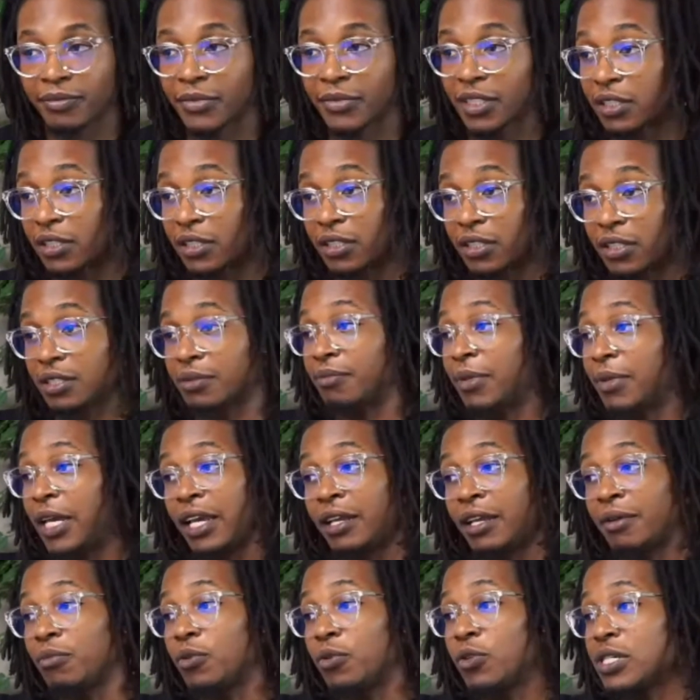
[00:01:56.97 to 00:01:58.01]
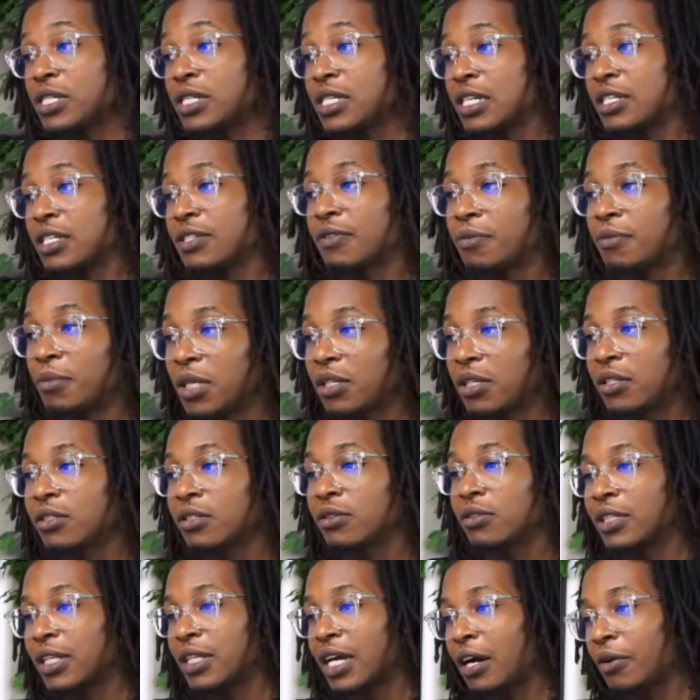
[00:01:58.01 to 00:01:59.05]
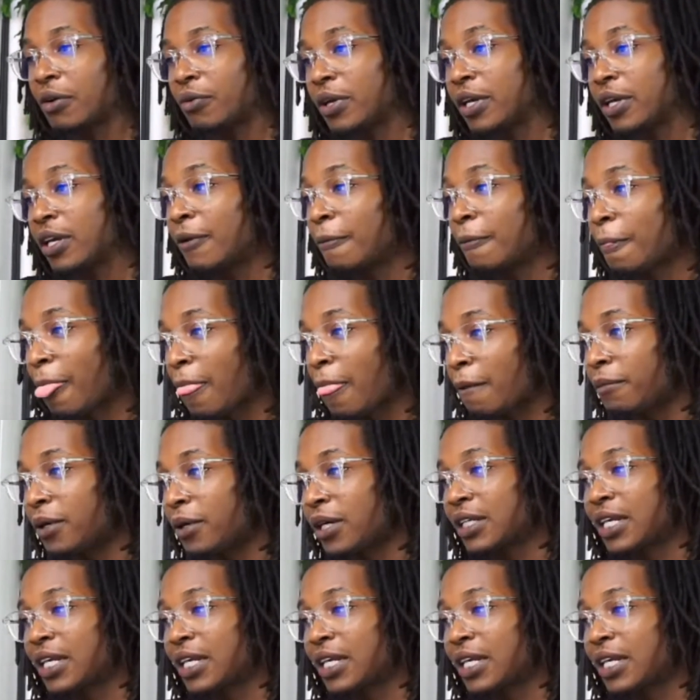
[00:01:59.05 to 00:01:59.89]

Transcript: It just made more sense for me to do it that way. But